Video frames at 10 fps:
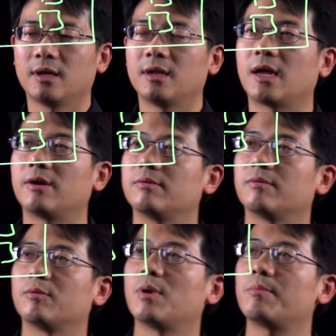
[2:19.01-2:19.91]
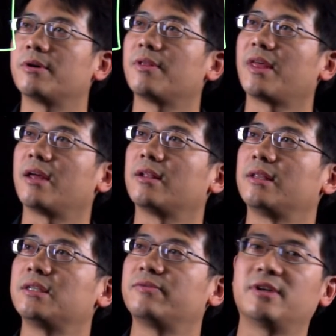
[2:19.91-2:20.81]
Now remember that
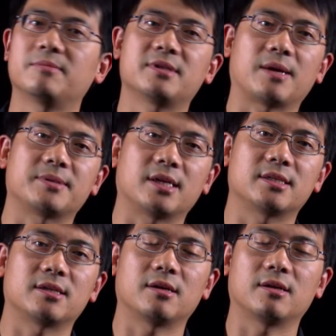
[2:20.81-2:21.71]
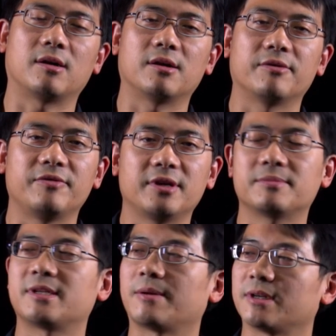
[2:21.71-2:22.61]
these VM snapshots are a VM
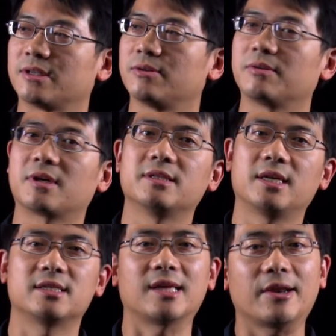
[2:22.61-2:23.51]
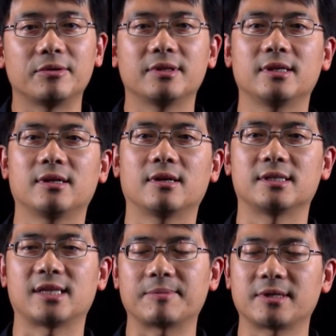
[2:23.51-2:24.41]
snapshot, so it contains not only a
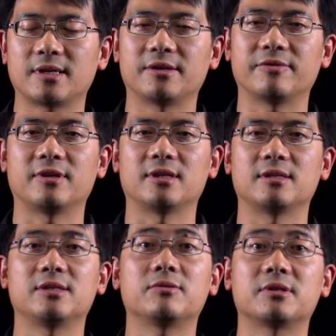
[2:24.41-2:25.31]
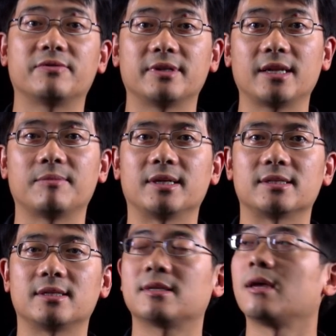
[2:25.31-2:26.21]
snapshot of the SQL Server
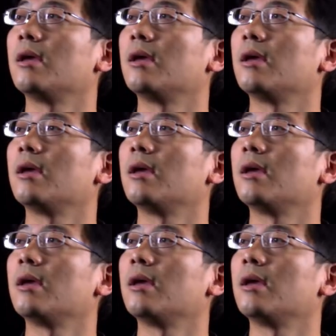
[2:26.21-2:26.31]
databases,